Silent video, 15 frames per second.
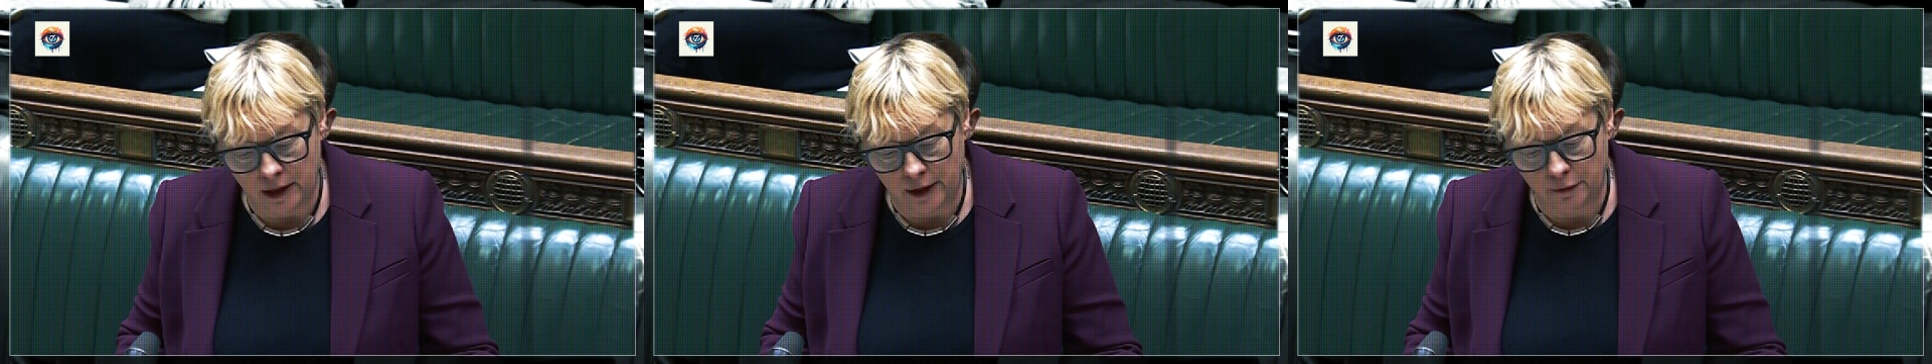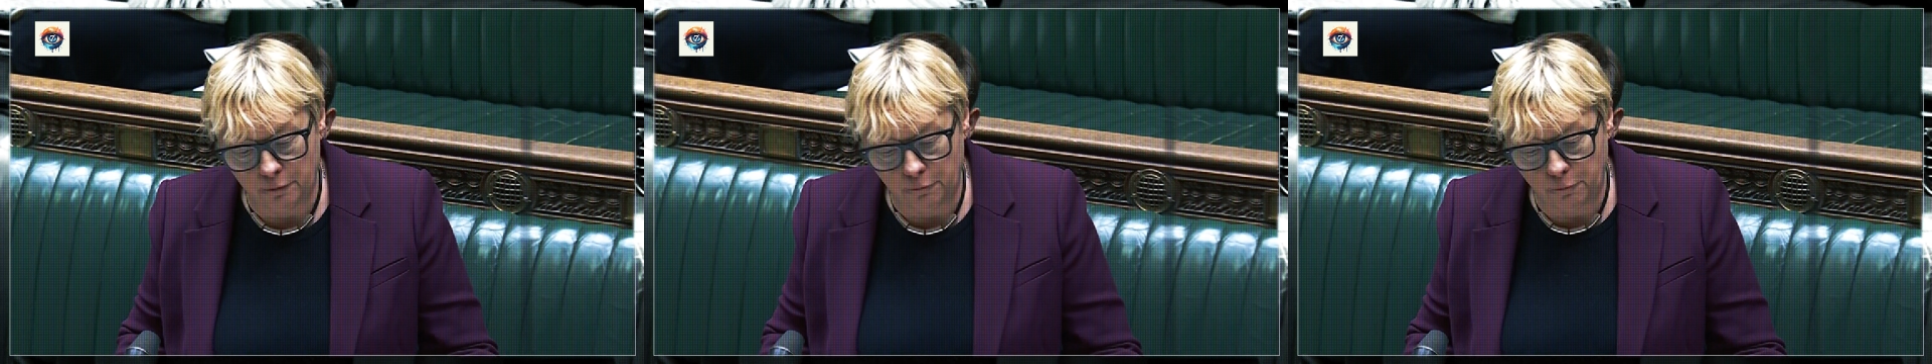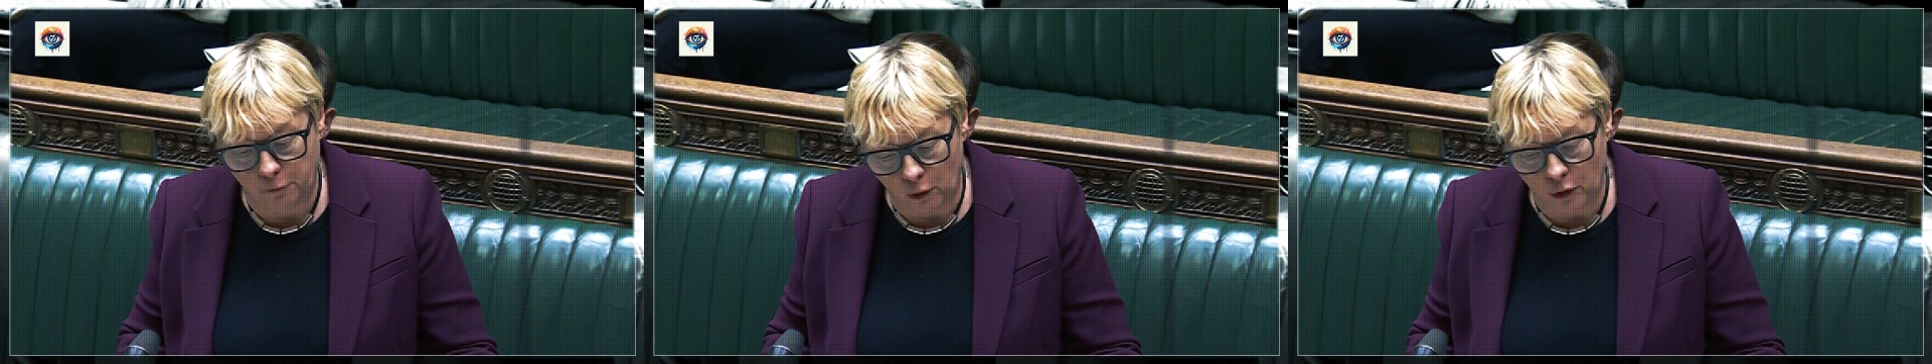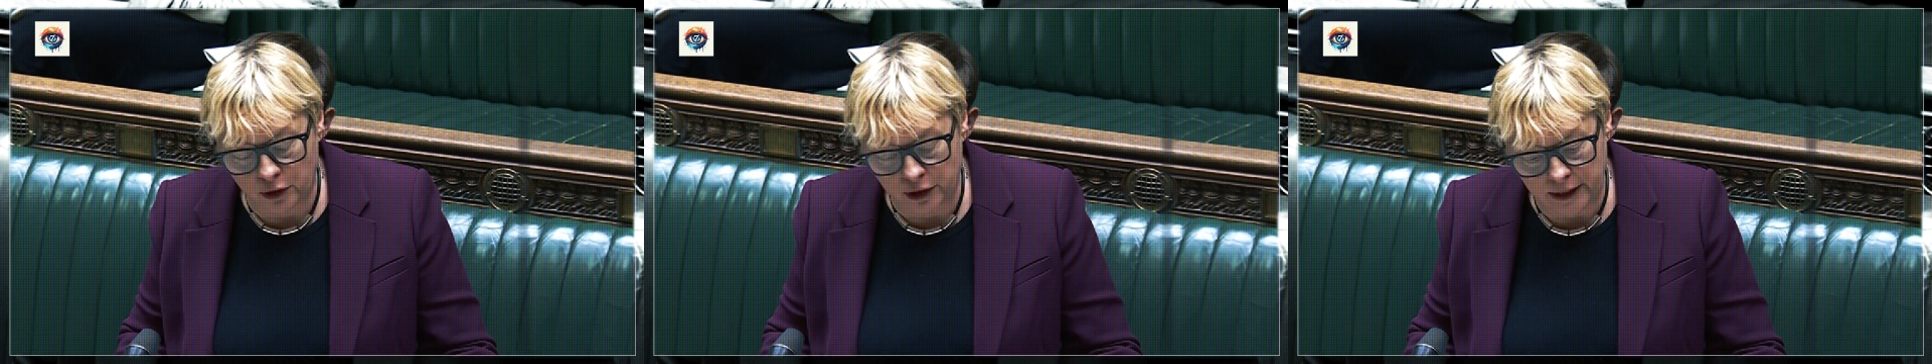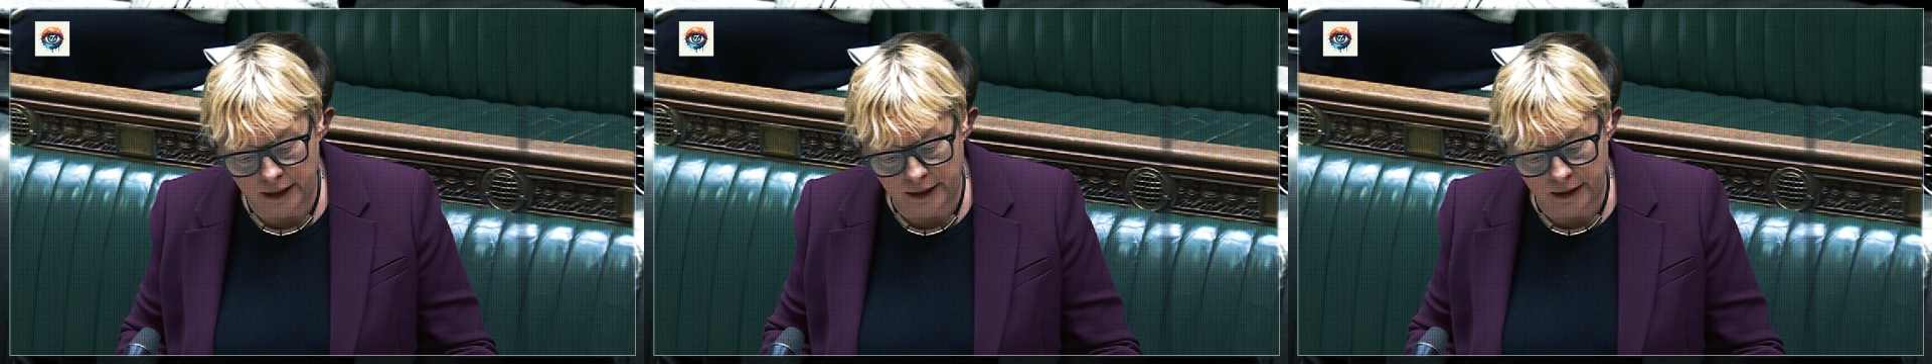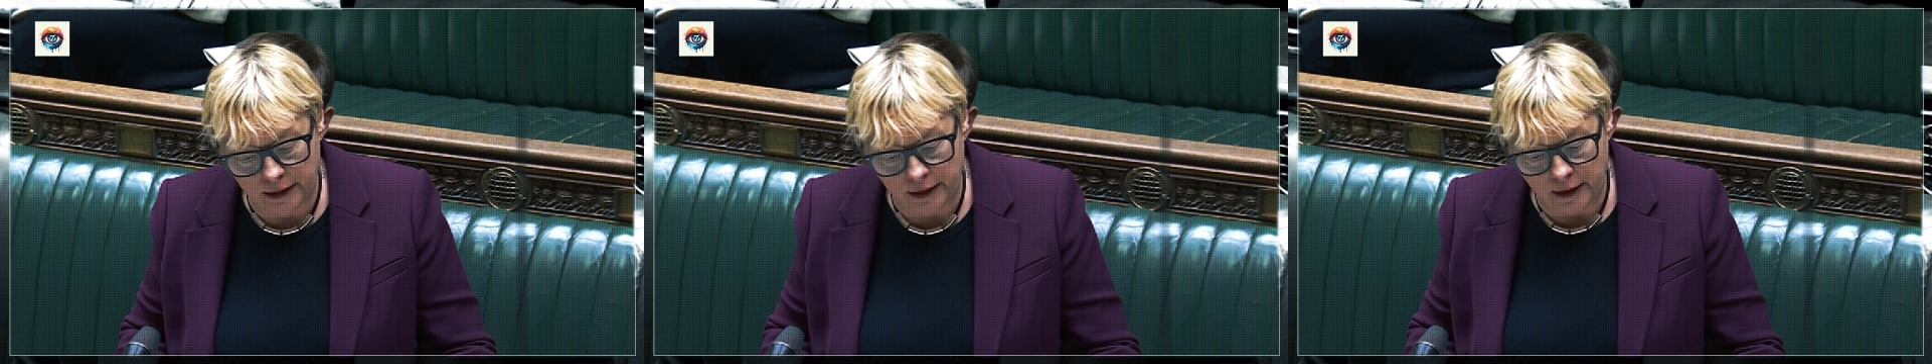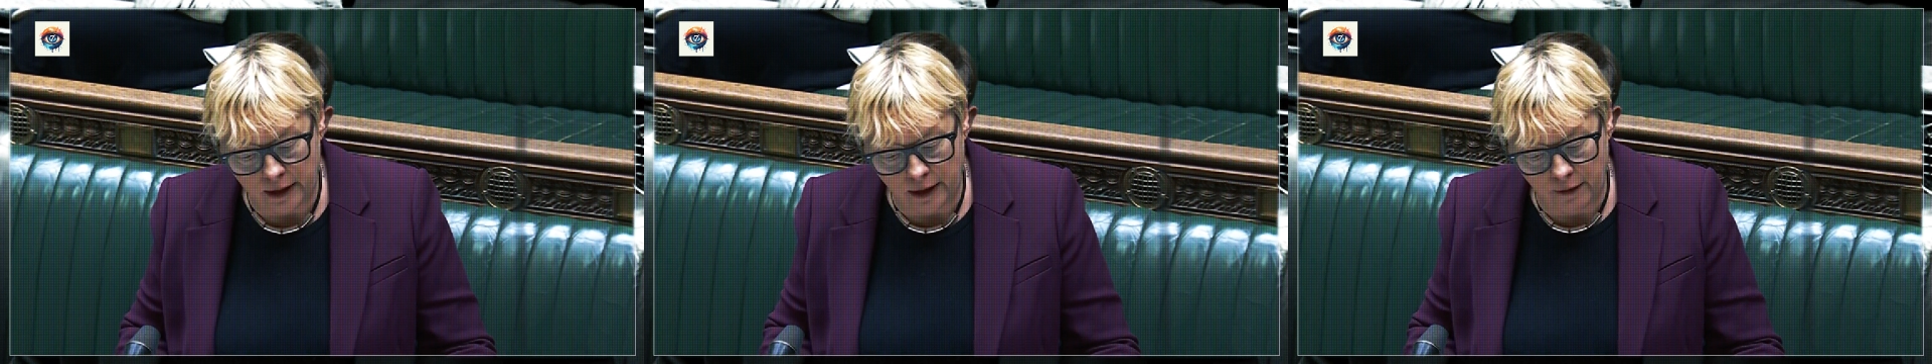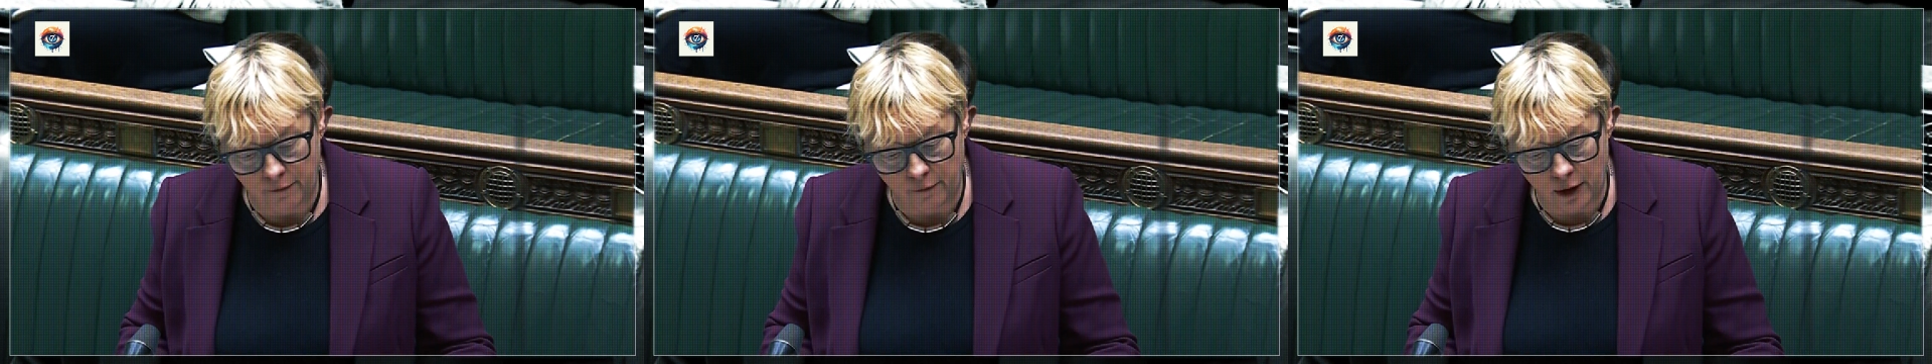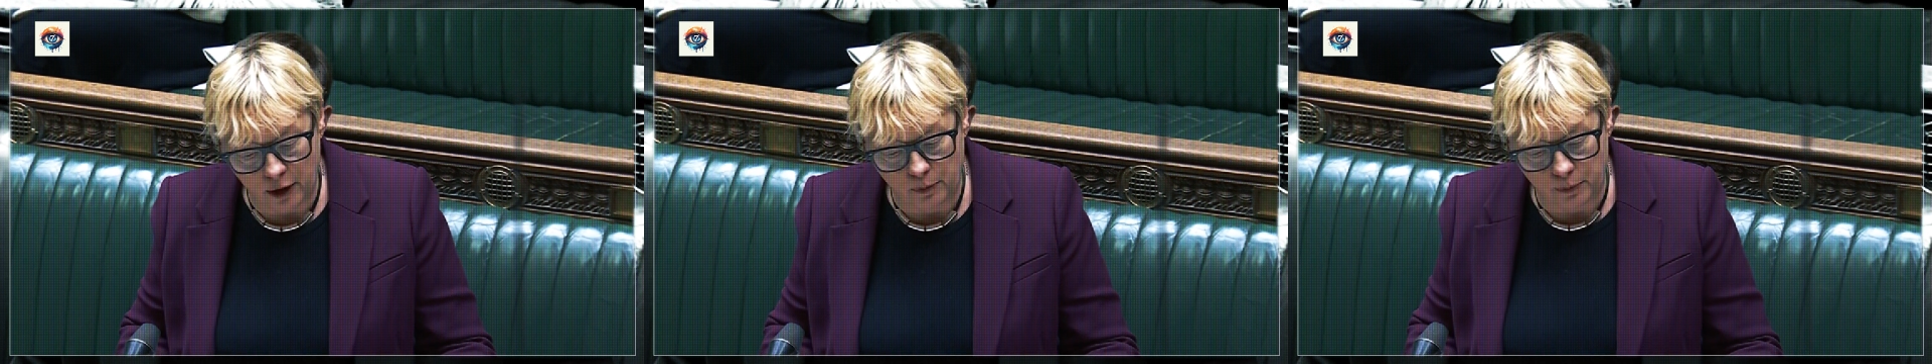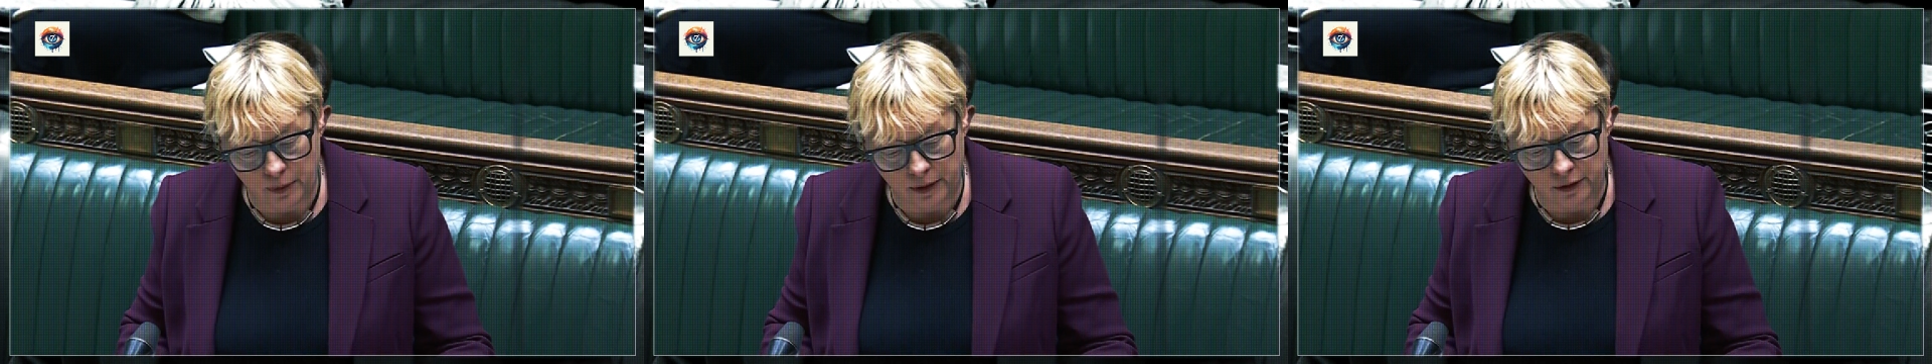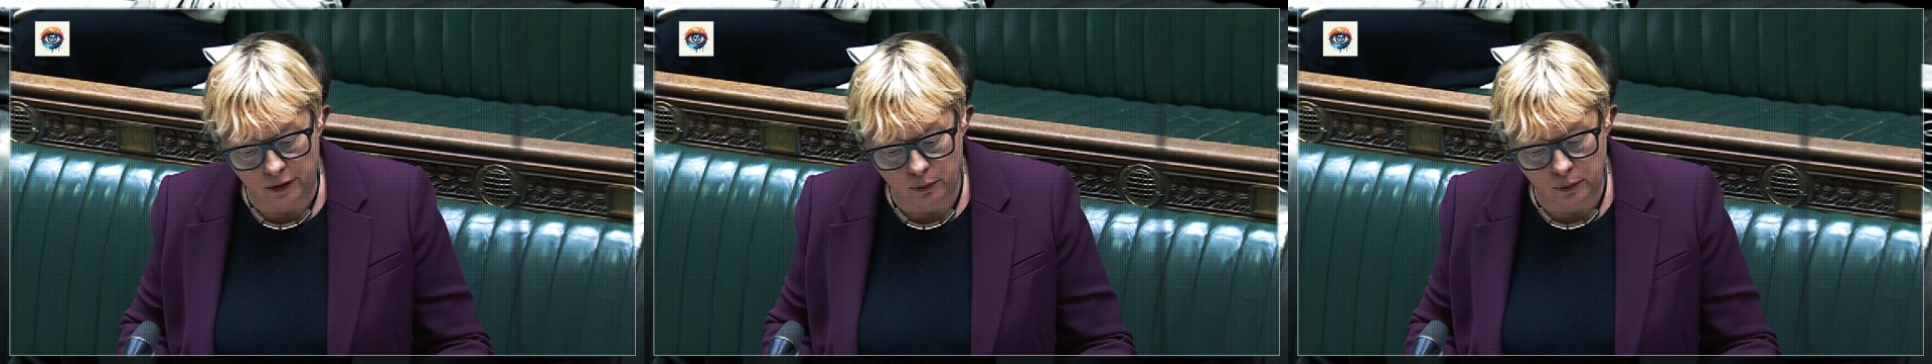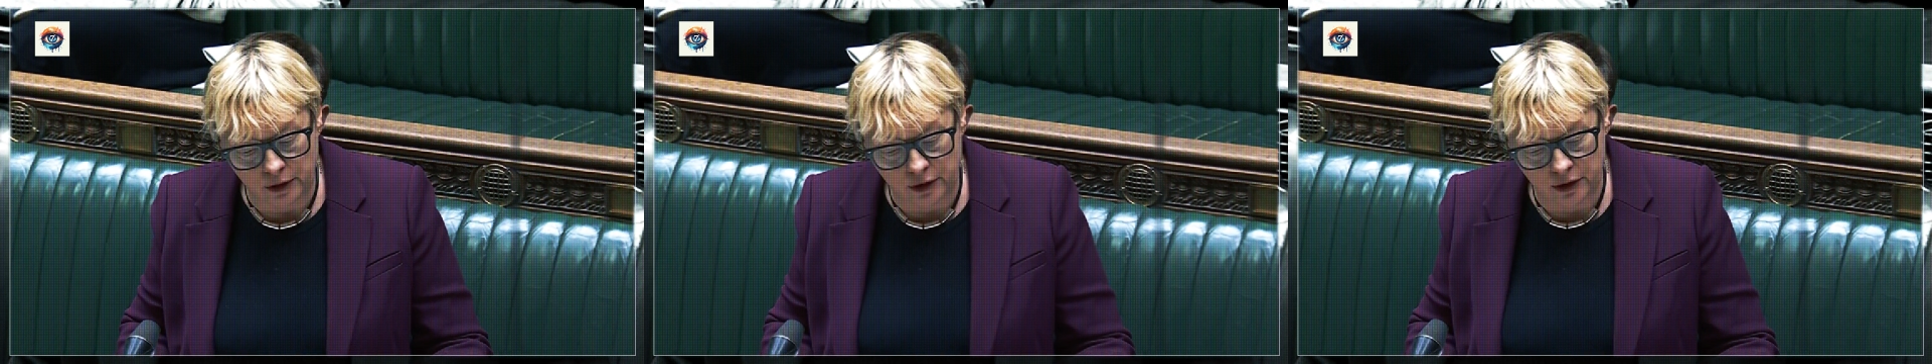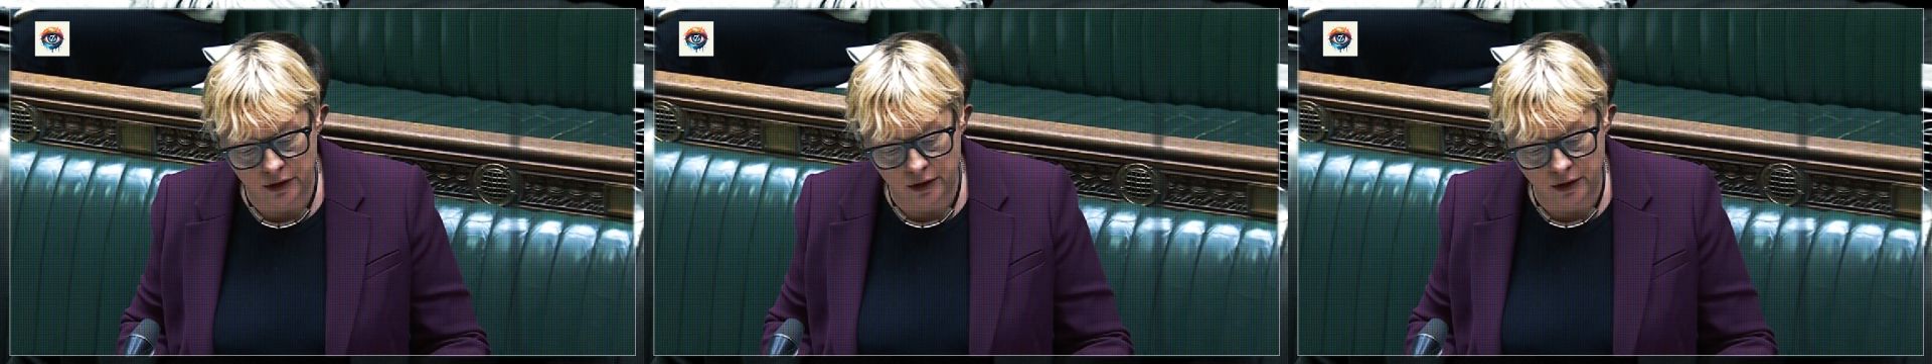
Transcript: and 14 have opened, which